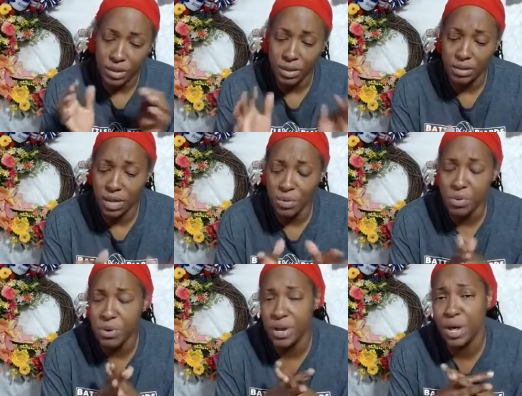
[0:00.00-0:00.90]
Then we
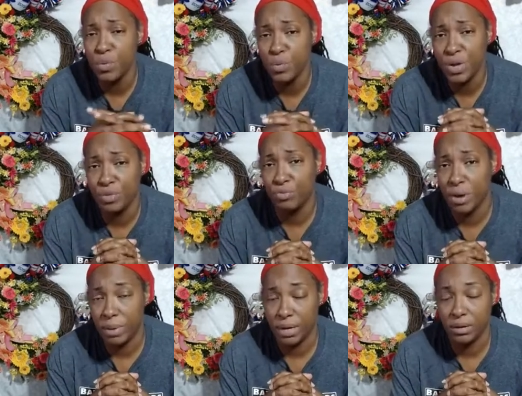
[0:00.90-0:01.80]
went in with
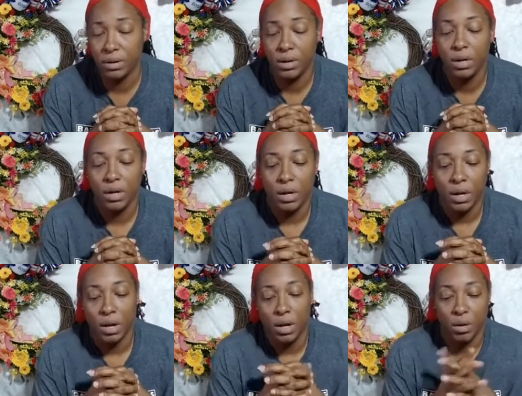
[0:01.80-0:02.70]
ribbon.
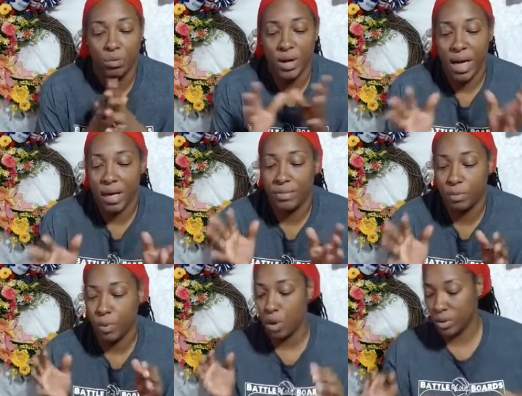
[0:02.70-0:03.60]
We have the
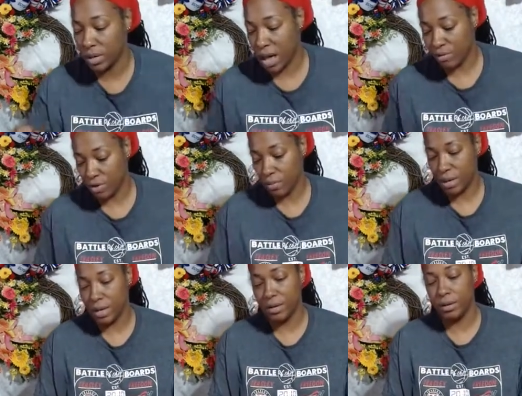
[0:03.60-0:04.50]
polka dot
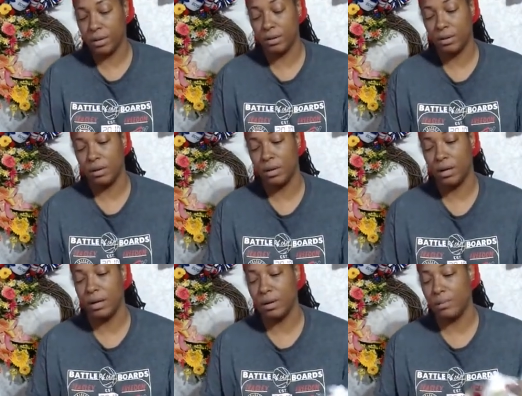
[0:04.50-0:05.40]
ribbon
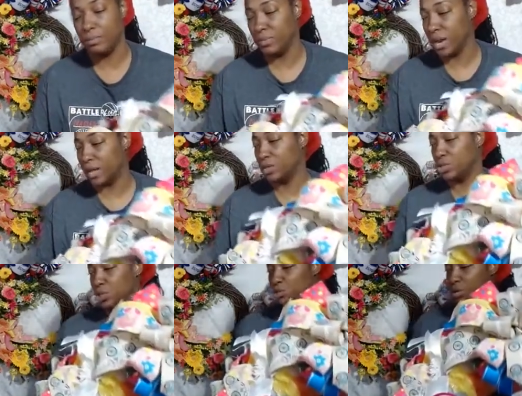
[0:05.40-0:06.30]
that I can
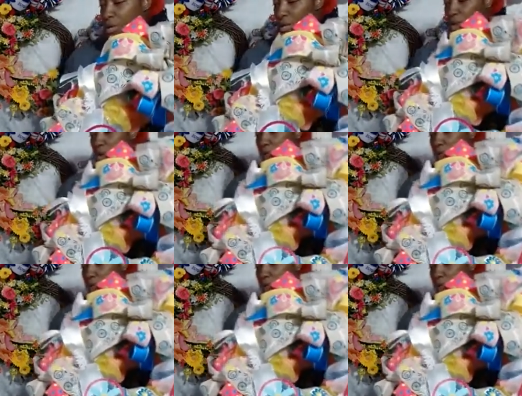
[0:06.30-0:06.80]
show you here.